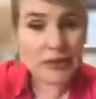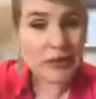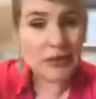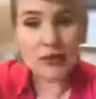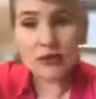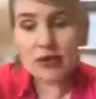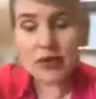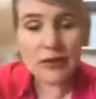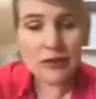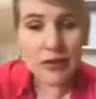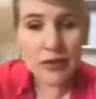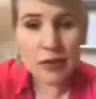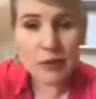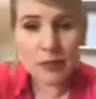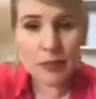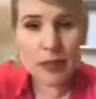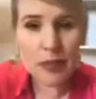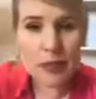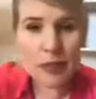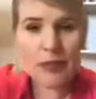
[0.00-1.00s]
You're giving your
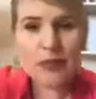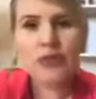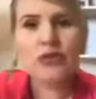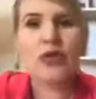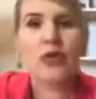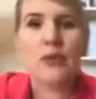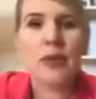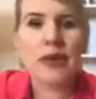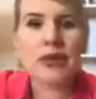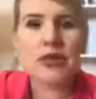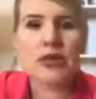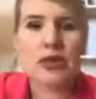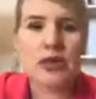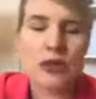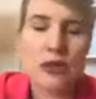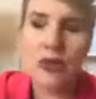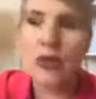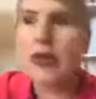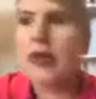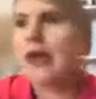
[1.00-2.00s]
people so much to
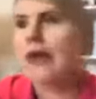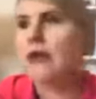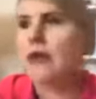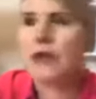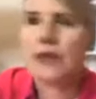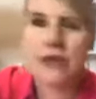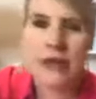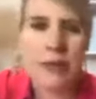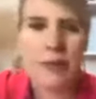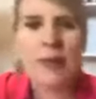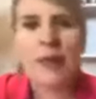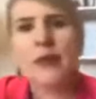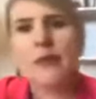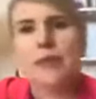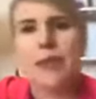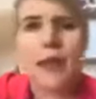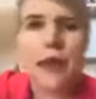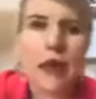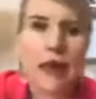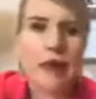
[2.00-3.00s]
look at, what's happening
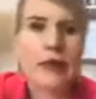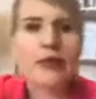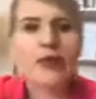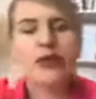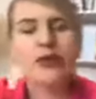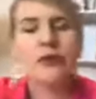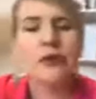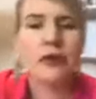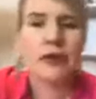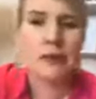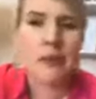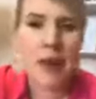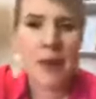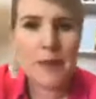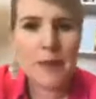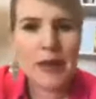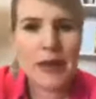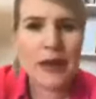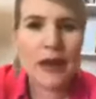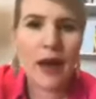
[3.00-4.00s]
behind you, and it might
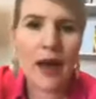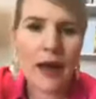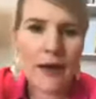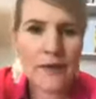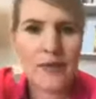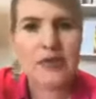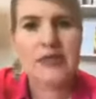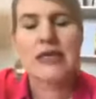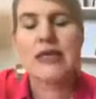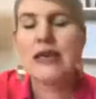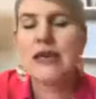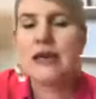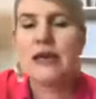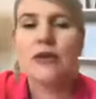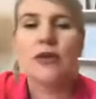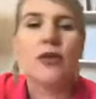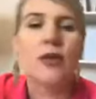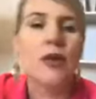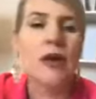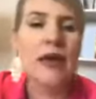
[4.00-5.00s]
be a live scene
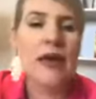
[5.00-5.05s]
or